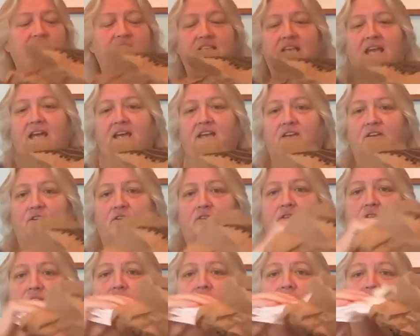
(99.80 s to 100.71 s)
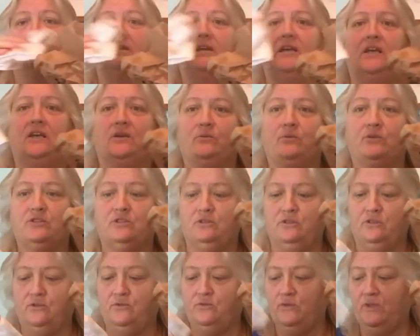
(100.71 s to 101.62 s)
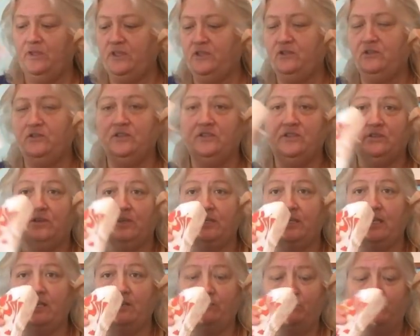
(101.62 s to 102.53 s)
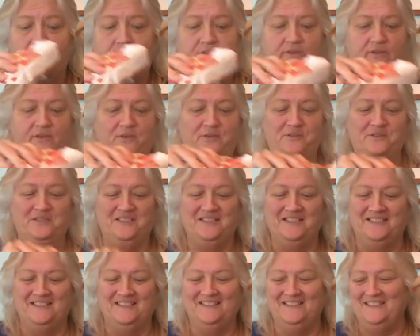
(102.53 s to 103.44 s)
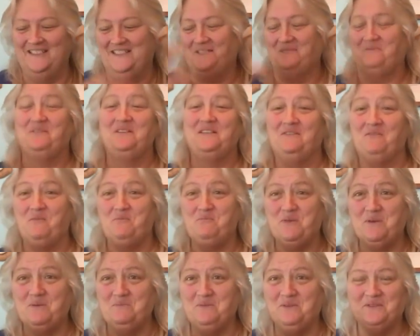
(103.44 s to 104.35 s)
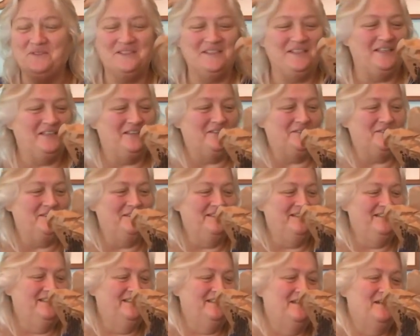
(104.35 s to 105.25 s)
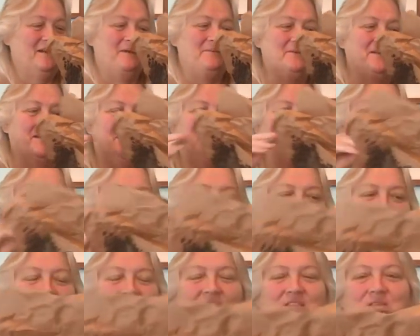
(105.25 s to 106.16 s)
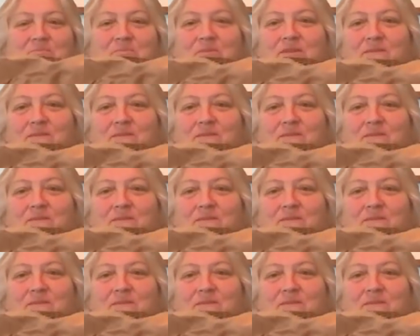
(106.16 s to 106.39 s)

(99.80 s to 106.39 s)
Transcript: stacker, which looked really good, so I got one of those. so we're gonna have a big meal together. I'm not gonna eat all this,